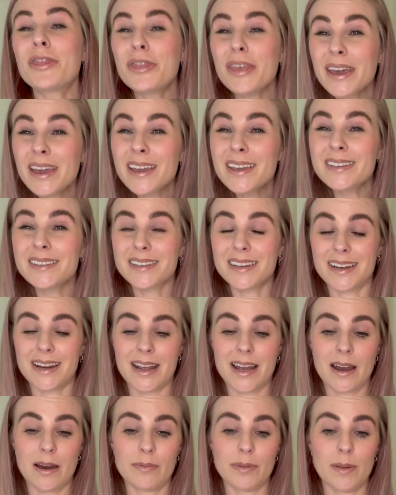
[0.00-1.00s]
think is going to
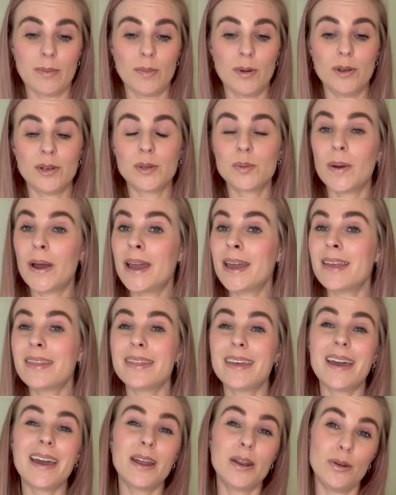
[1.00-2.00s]
help them lose weight,
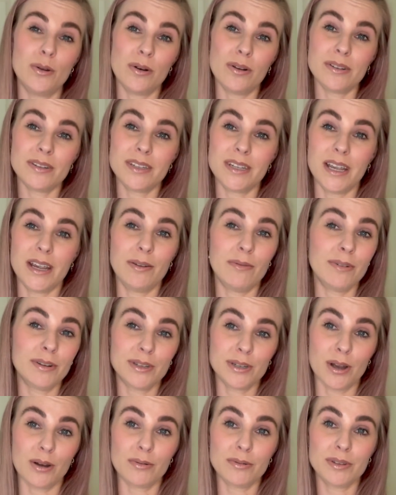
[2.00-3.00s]
they are not seeing
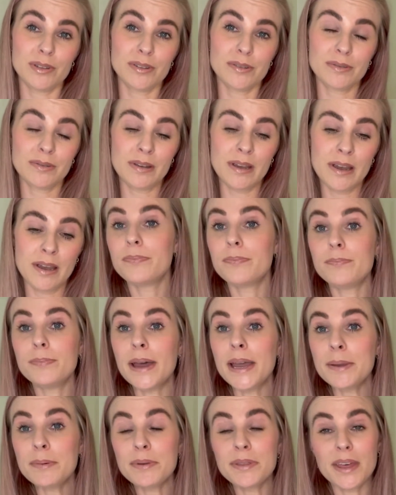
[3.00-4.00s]
results.
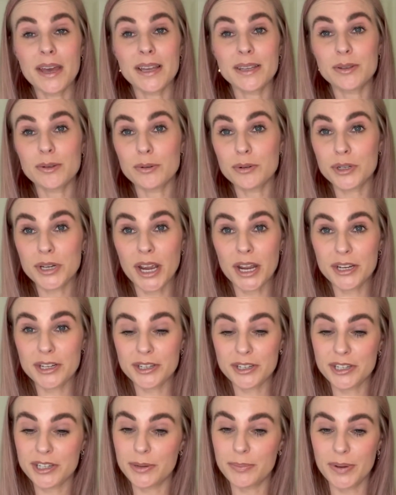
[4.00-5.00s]
Maybe they saw
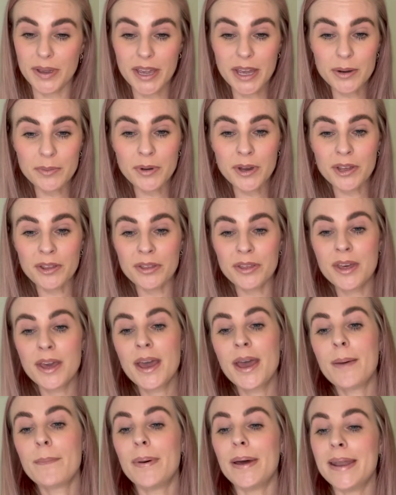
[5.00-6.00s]
changes to begin with,
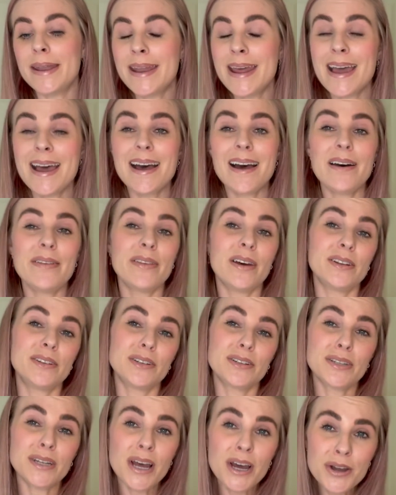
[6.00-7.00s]
but now they're
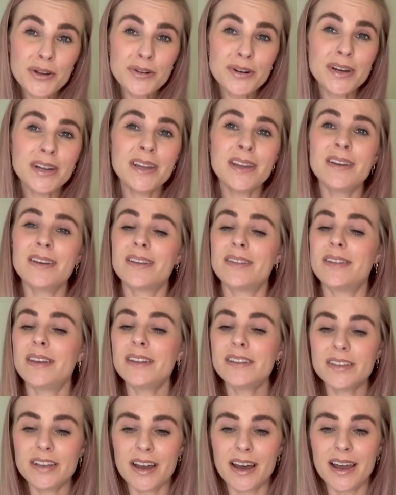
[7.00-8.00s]
just hungry, they're
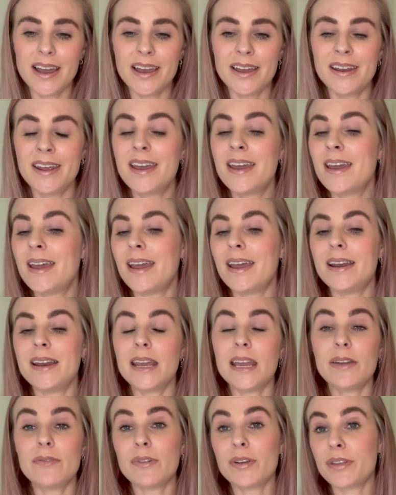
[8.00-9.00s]
tired, and
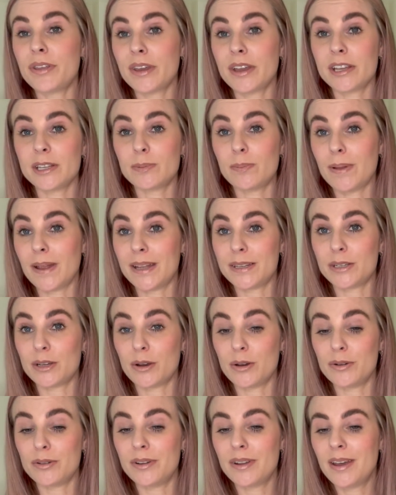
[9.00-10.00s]
everything is
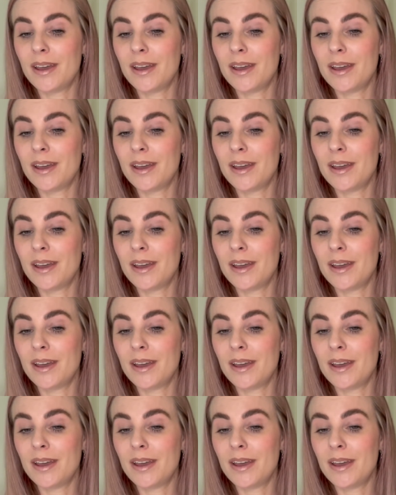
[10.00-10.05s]
plateaued.